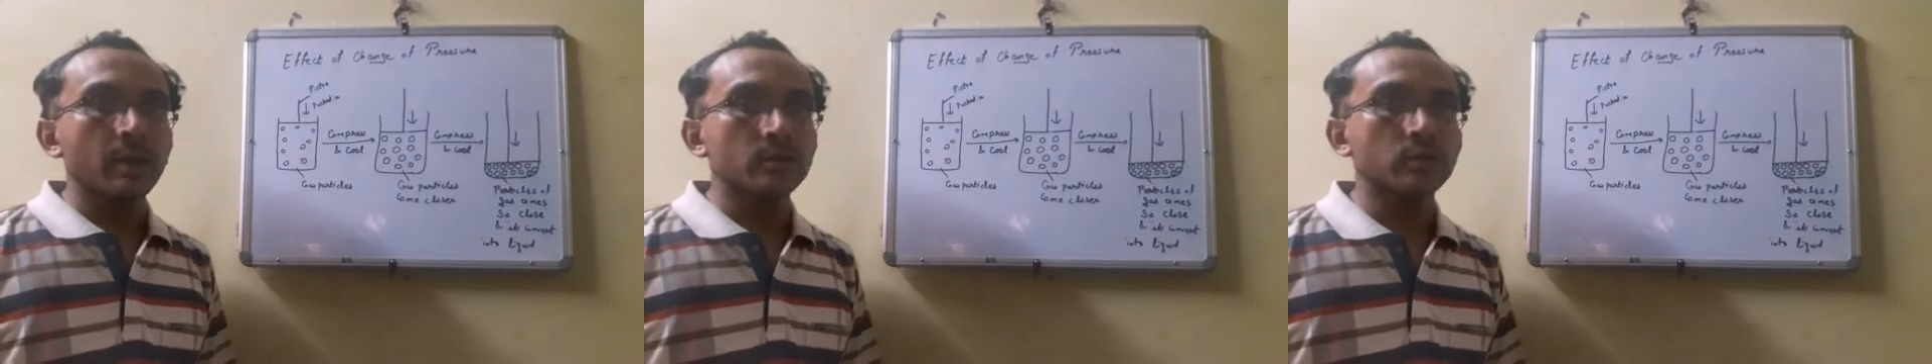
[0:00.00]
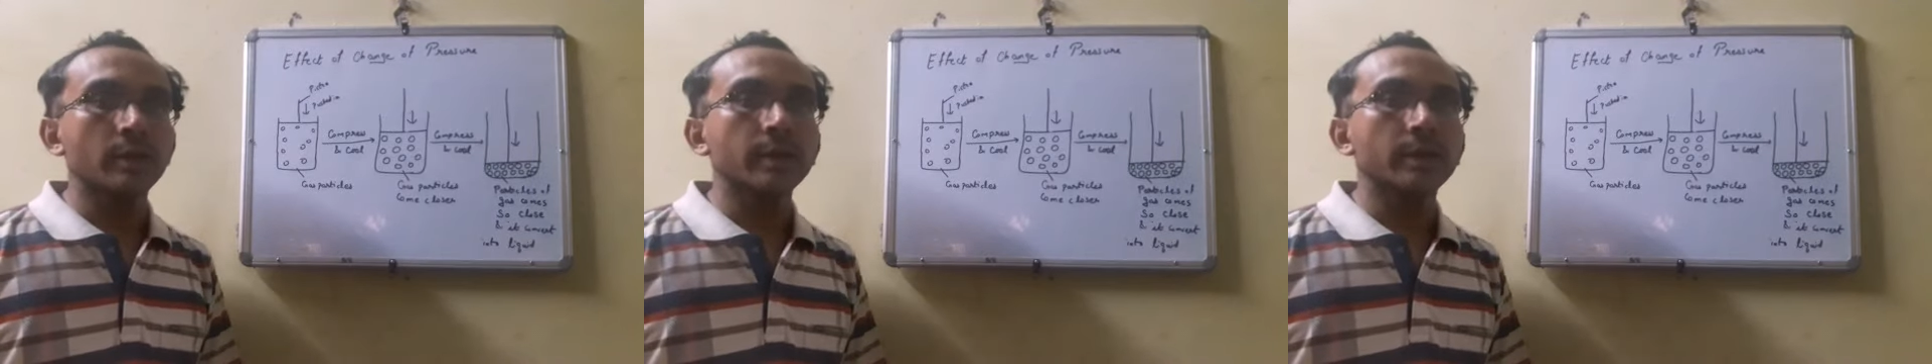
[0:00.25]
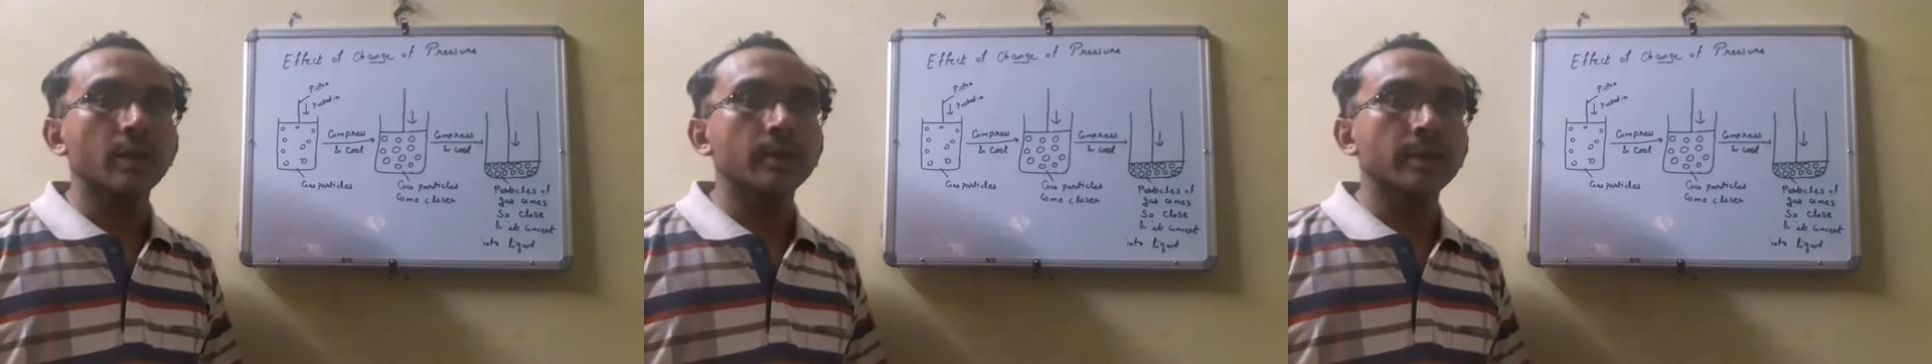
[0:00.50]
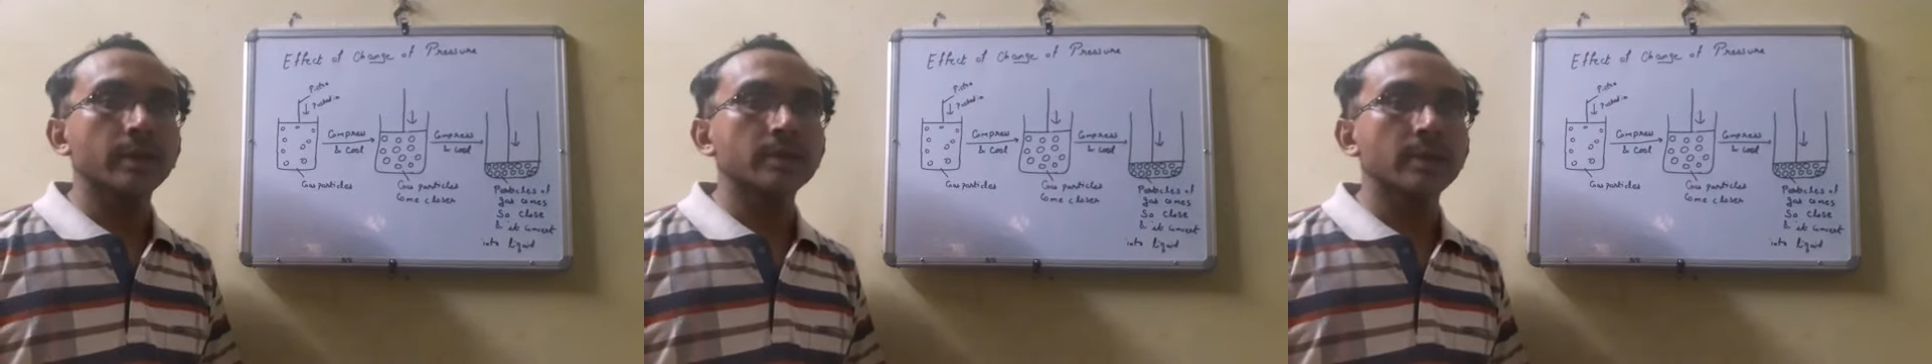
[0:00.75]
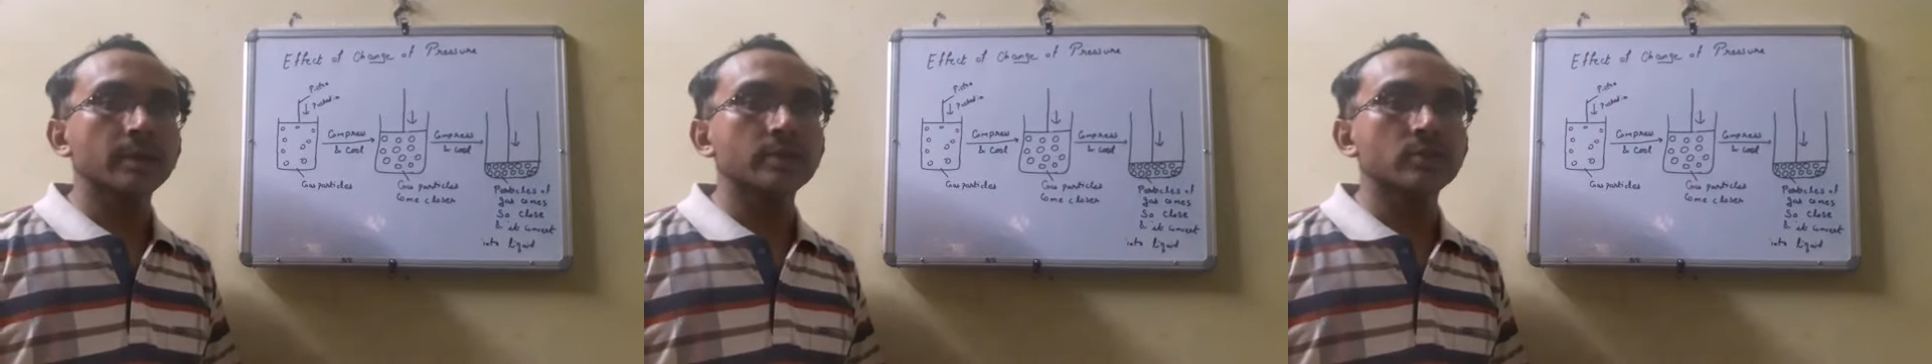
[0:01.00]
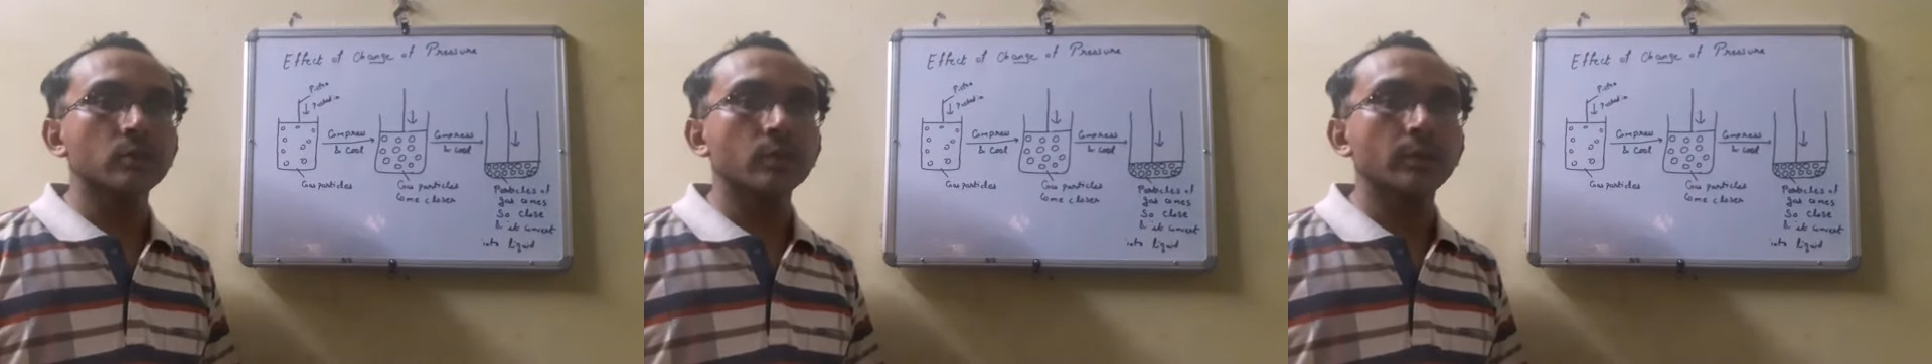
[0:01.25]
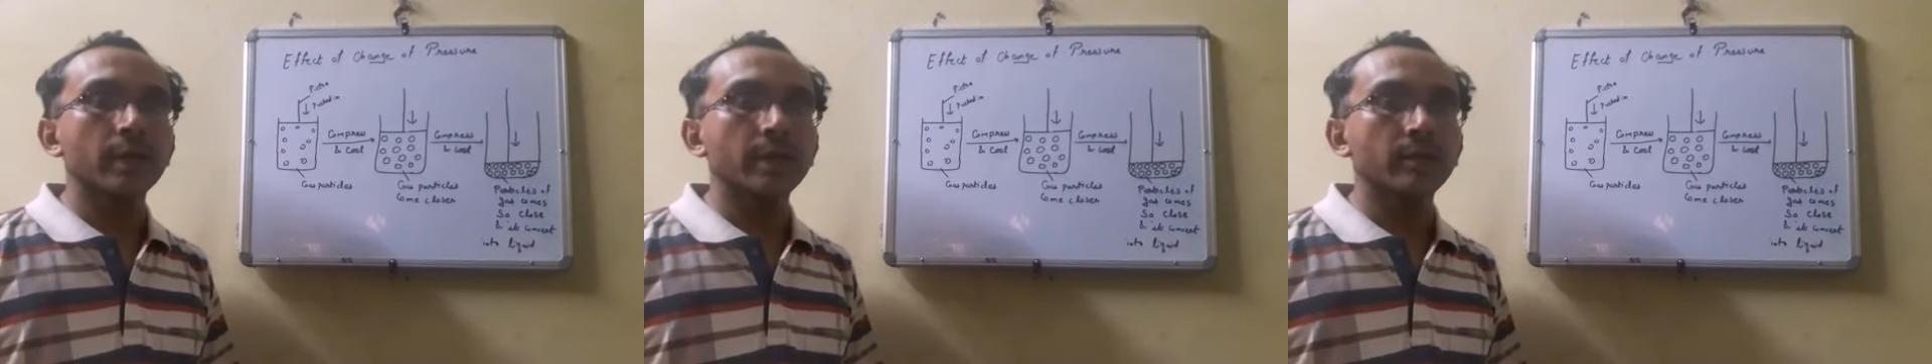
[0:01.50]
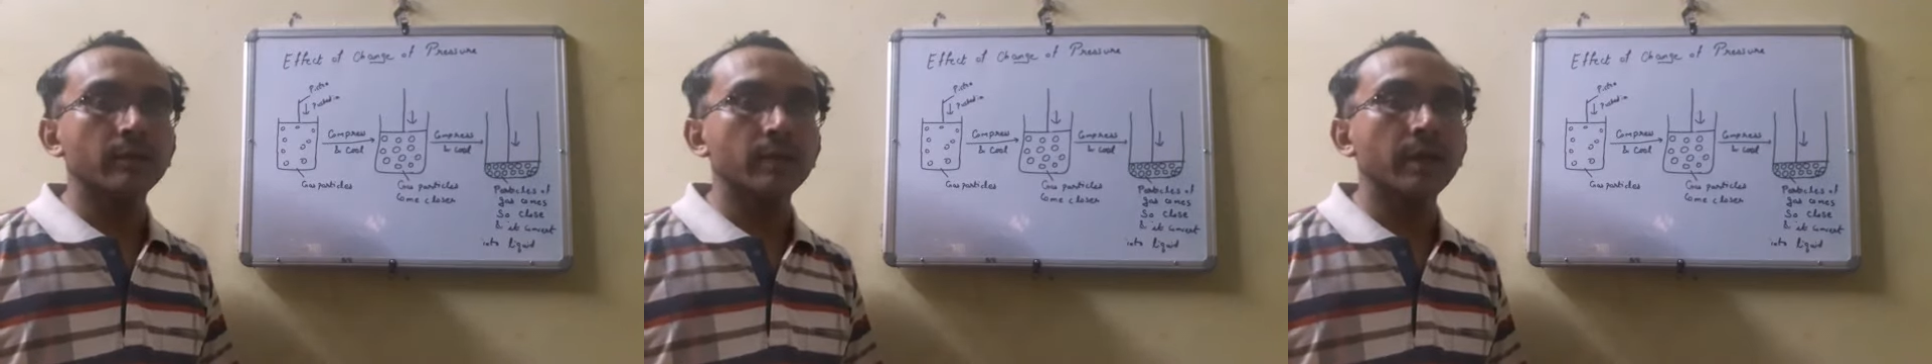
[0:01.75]
Solid carbon dioxide is stored
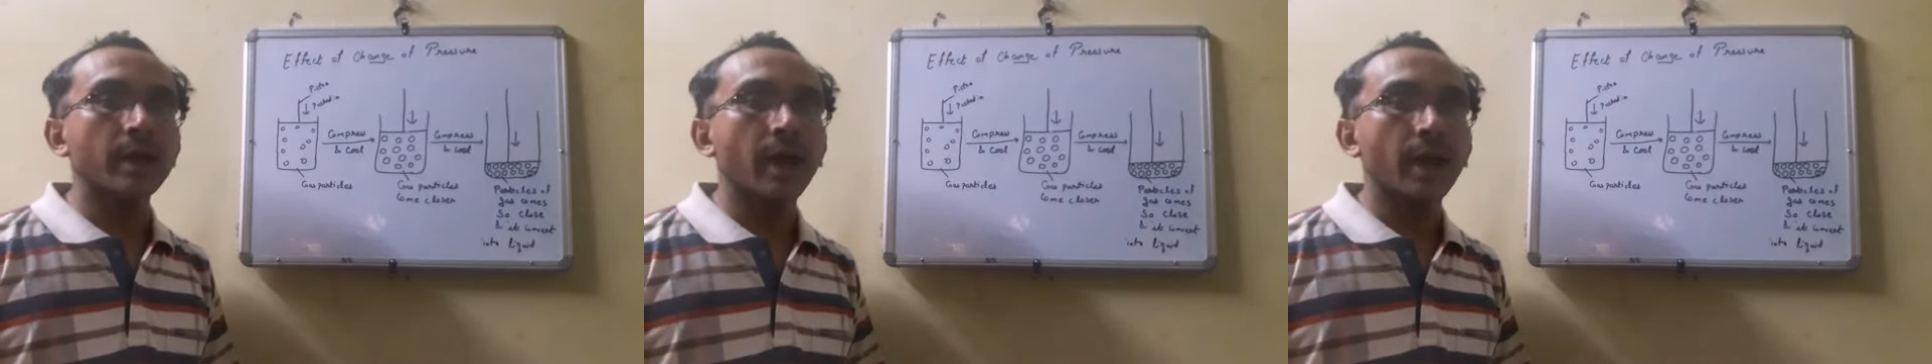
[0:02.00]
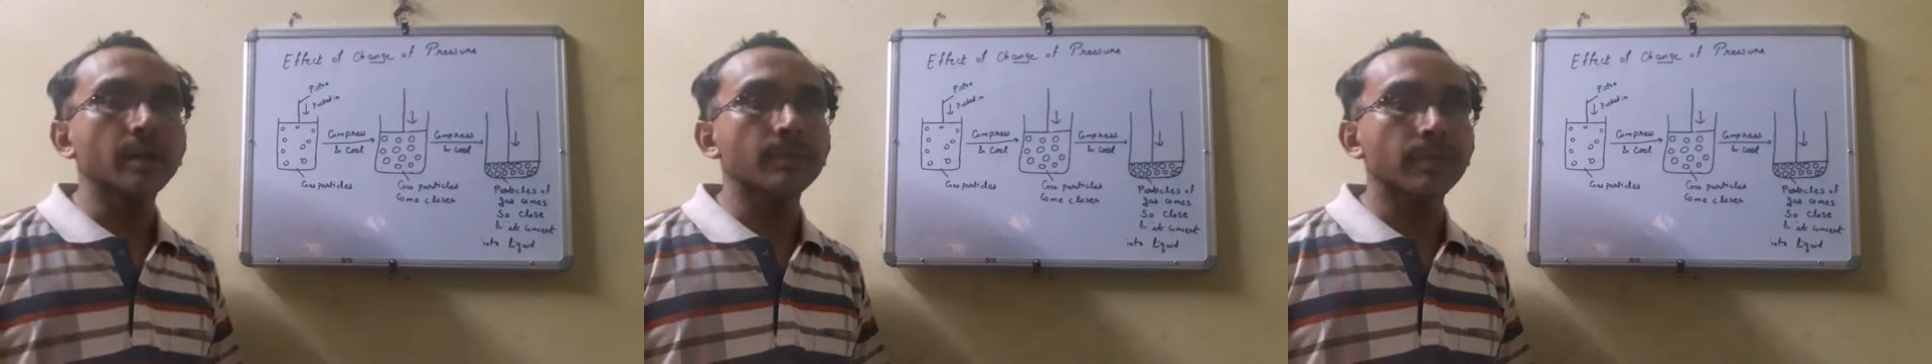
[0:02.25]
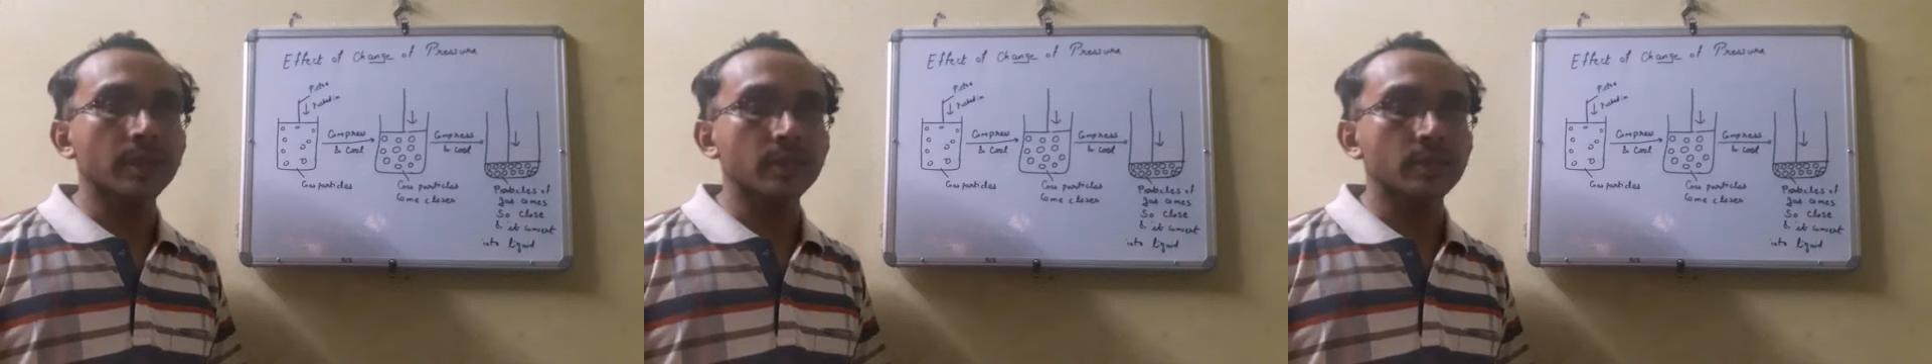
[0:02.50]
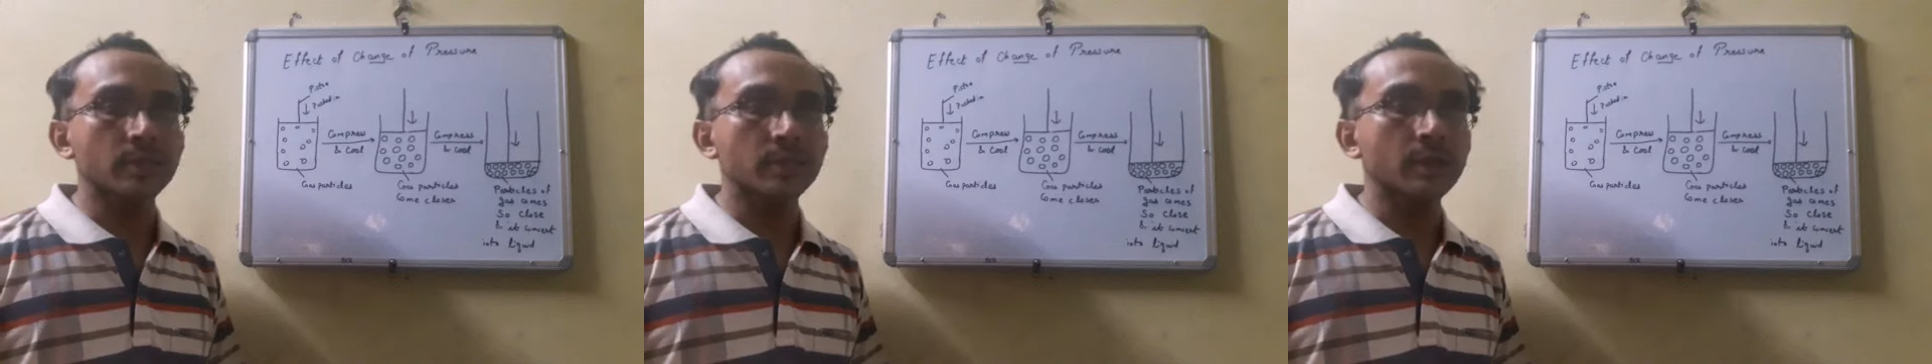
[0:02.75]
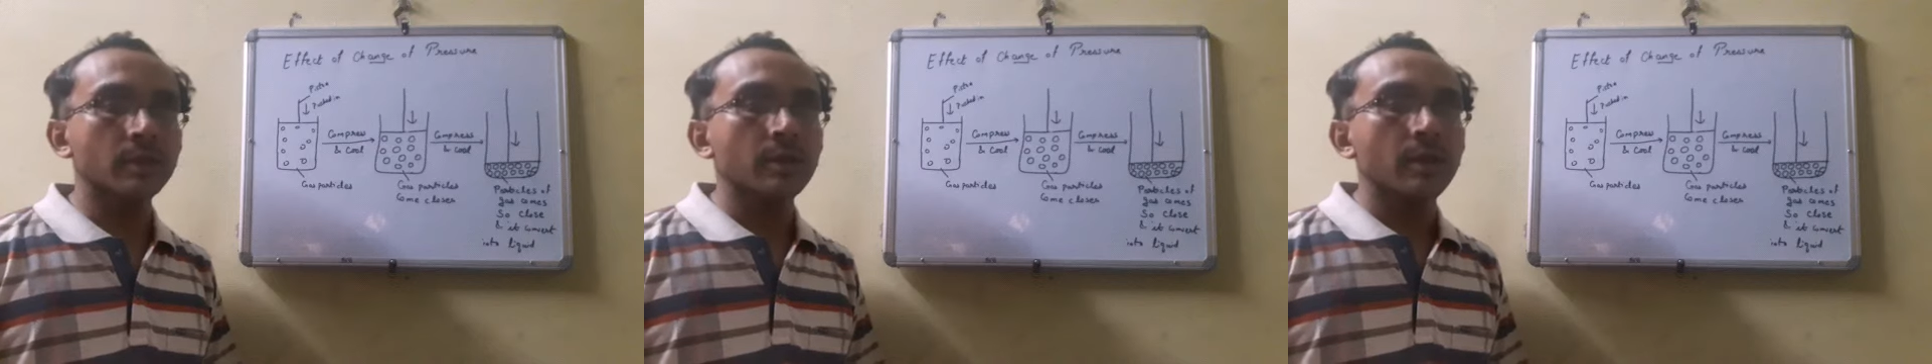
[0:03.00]
at a very high pressure.